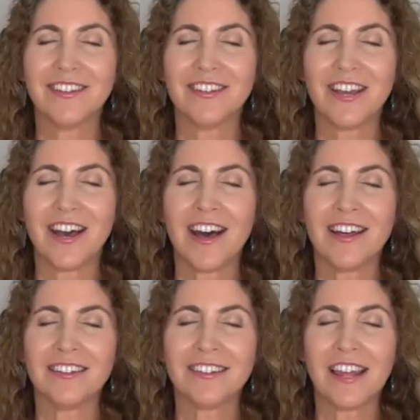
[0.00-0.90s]

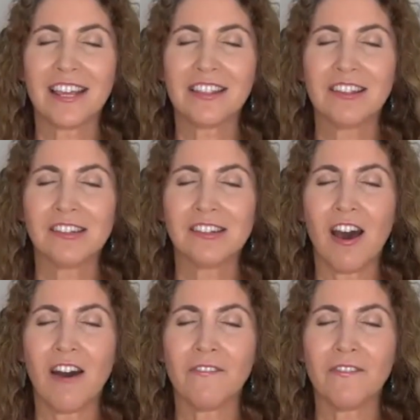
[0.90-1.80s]
just like the
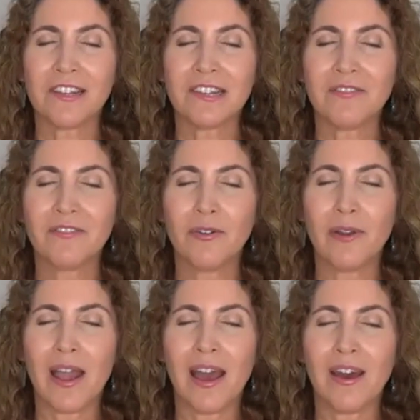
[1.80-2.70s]
softness of
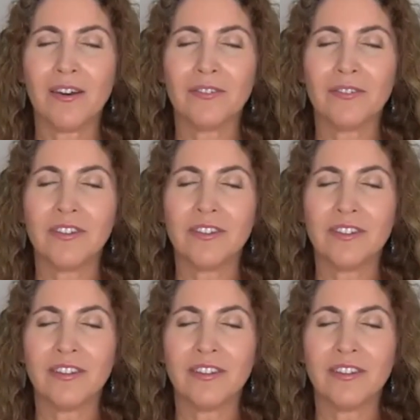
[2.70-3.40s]
ground,